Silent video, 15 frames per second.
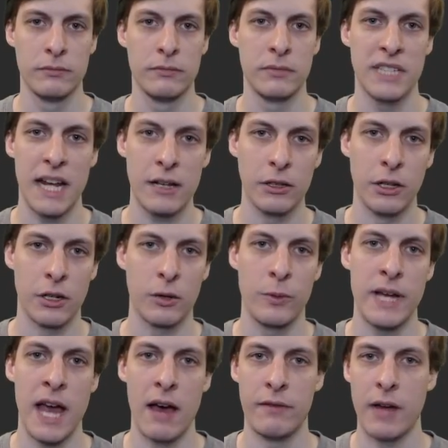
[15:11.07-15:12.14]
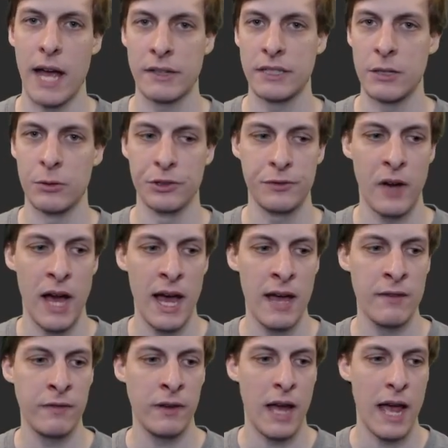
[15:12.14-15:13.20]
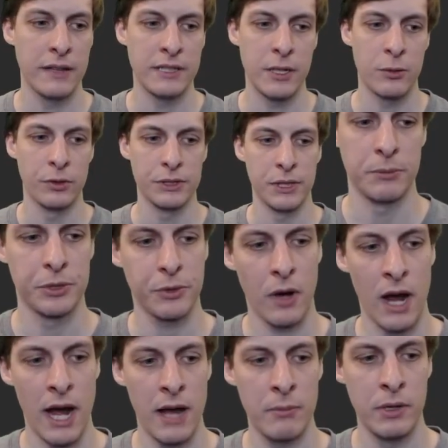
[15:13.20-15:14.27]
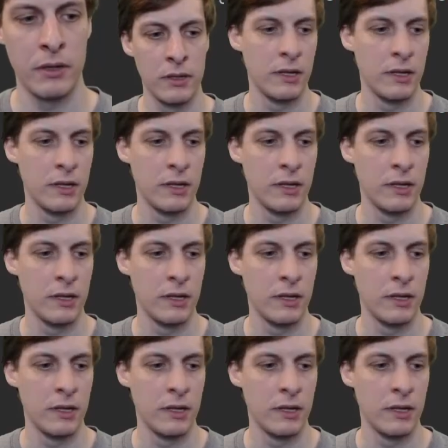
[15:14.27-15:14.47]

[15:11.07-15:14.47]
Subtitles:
Take a look, we have x equals 5, s equals subscribe,